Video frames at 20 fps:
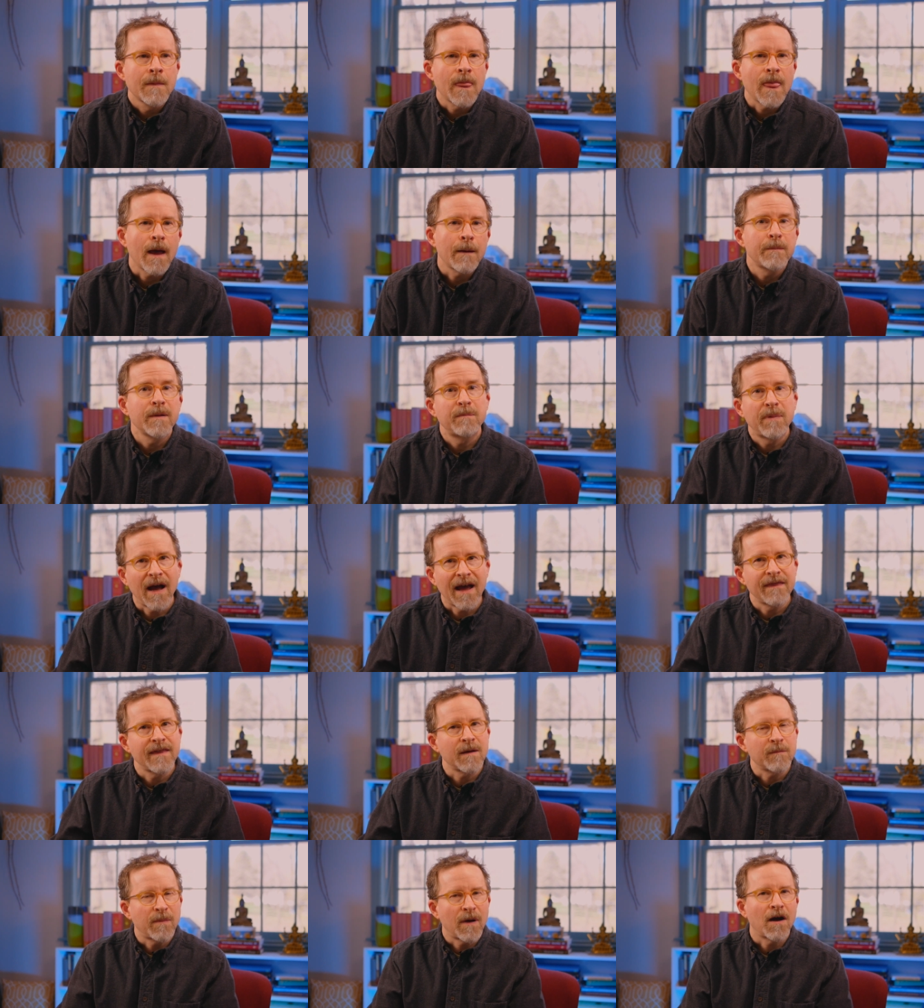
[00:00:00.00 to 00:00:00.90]
Uh, but I
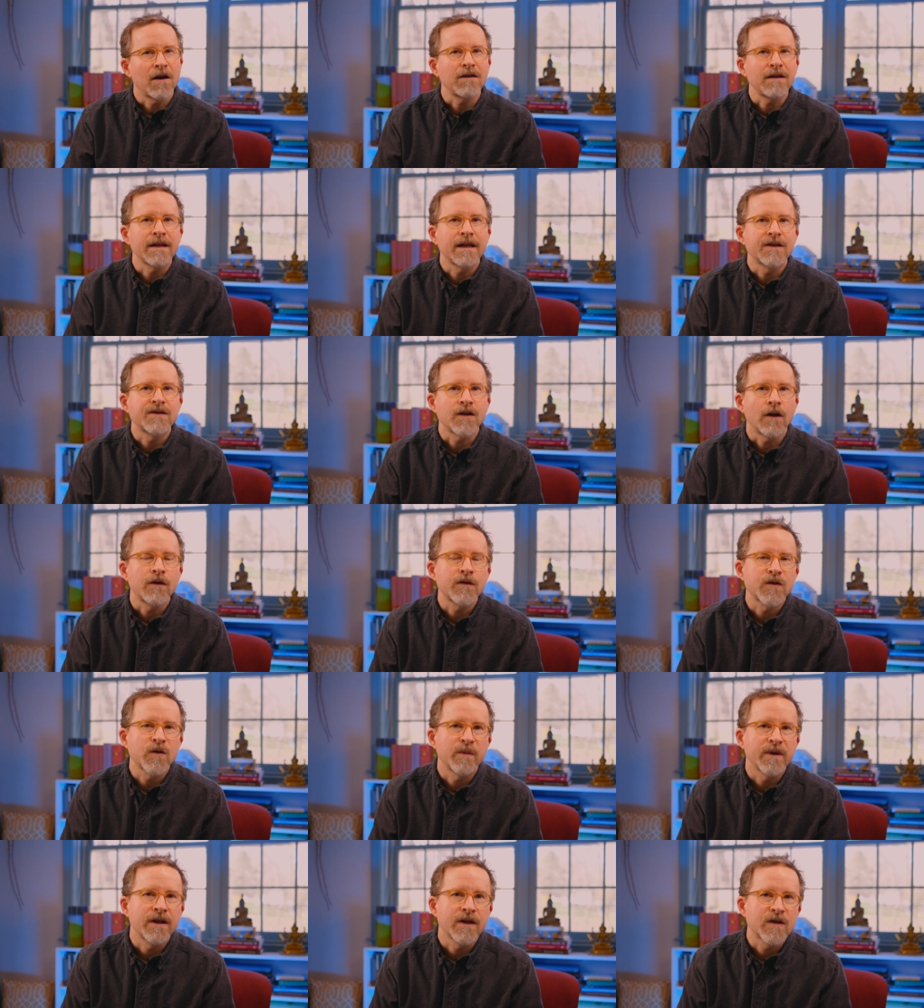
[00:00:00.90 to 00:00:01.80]
think partly it's
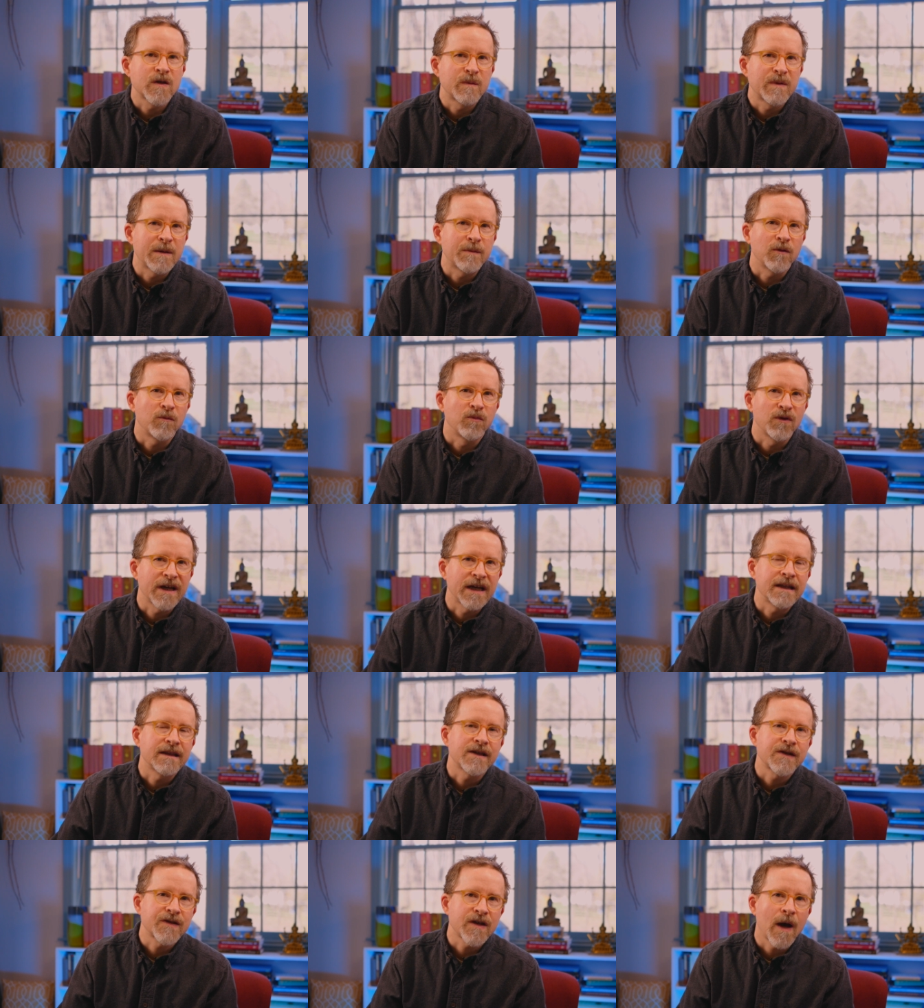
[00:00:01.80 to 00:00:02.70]
also because the people
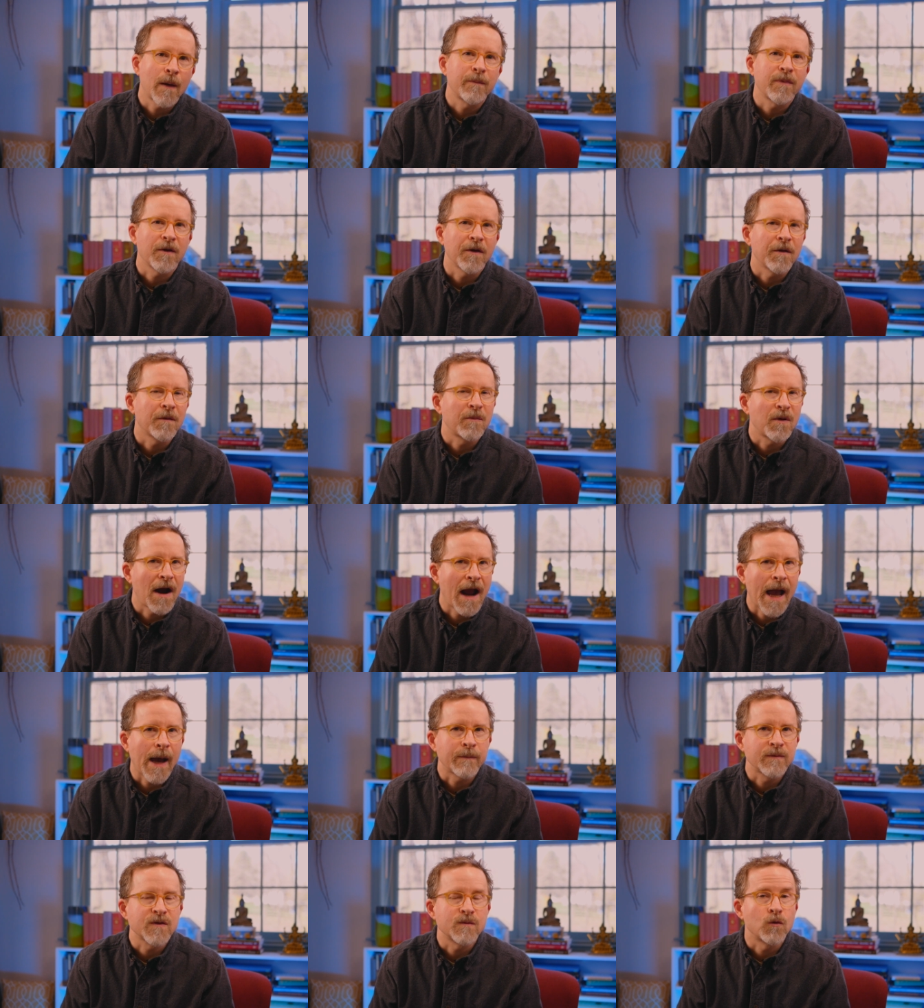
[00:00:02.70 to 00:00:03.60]
bringing this up are
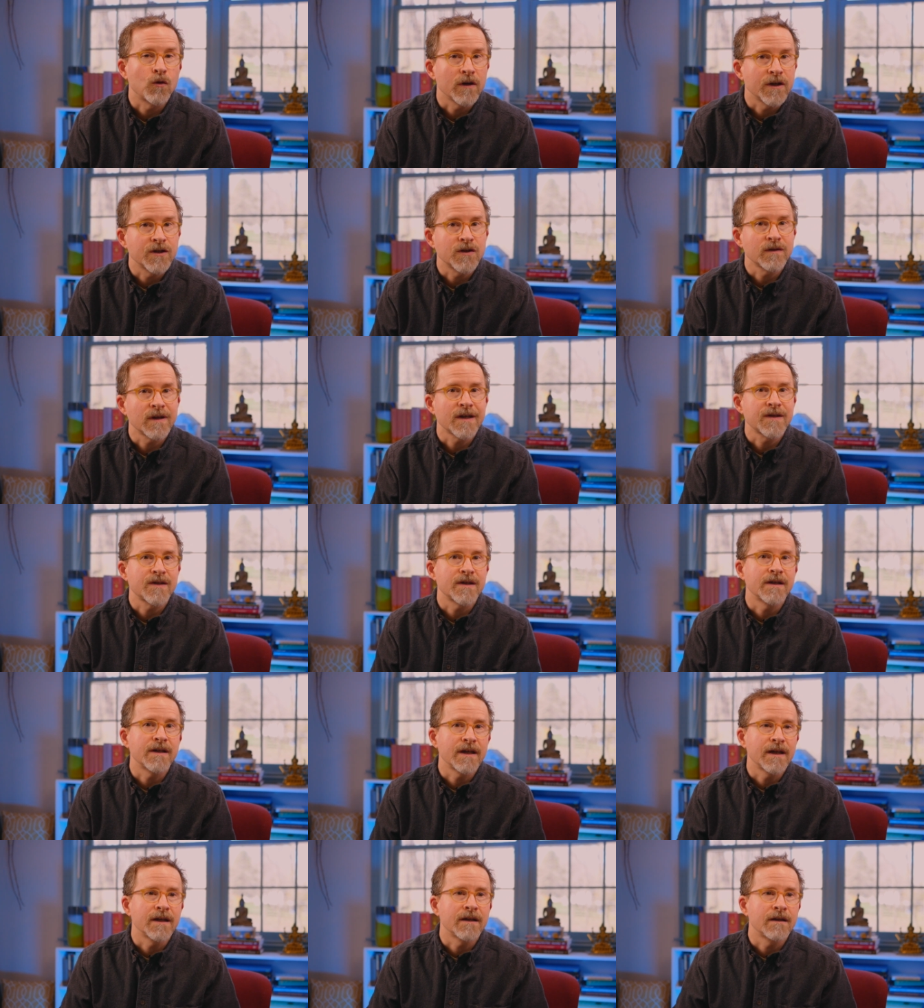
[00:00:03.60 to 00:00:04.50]
perhaps more
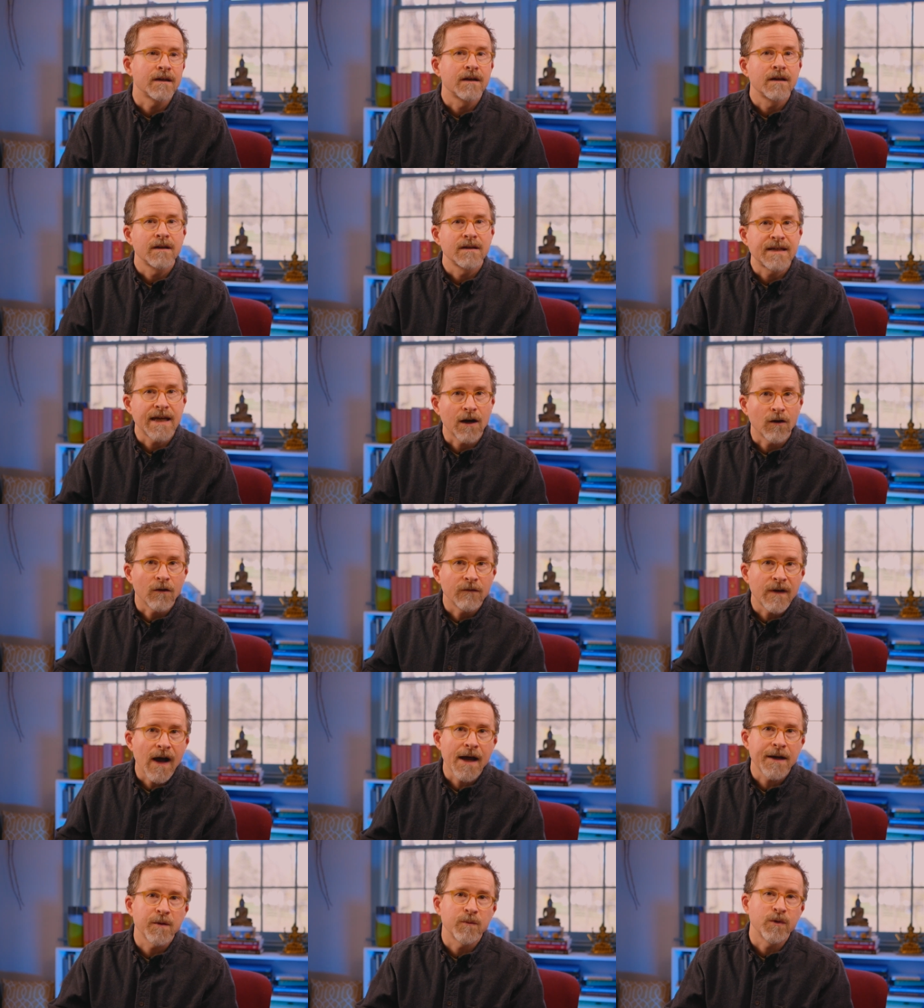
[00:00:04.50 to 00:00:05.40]
interested in
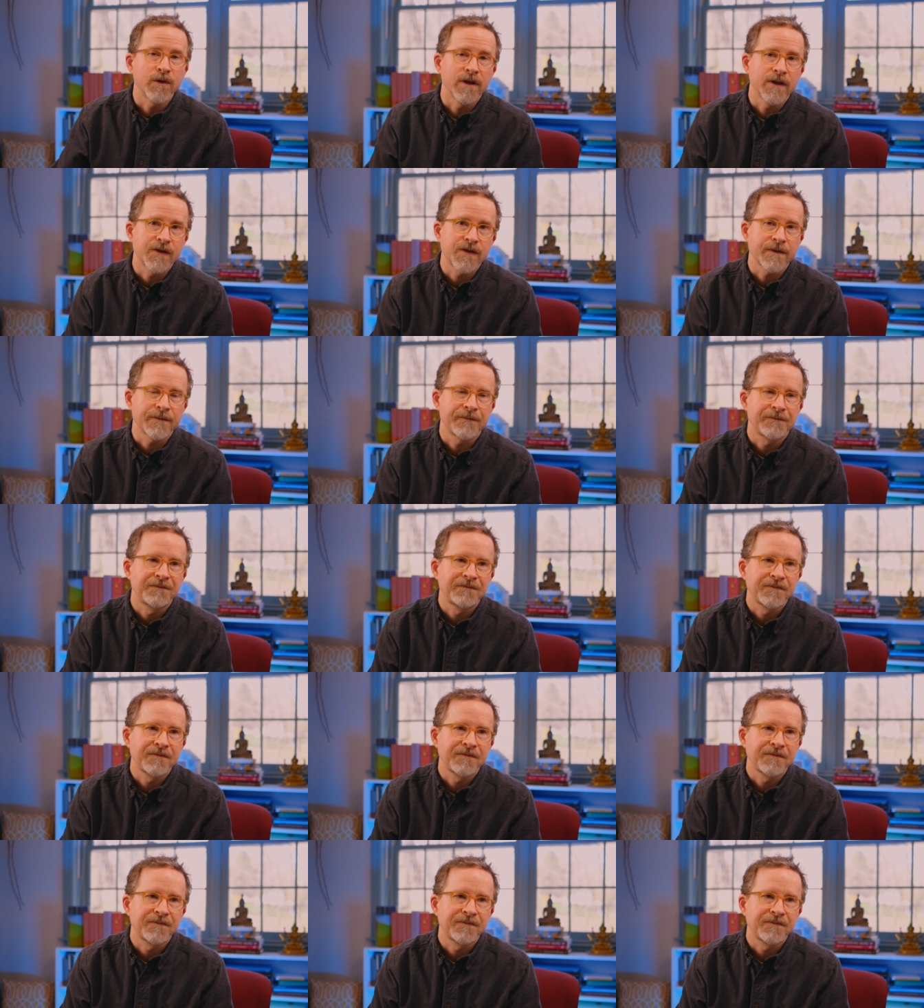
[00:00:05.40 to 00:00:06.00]
Theravada Buddhism.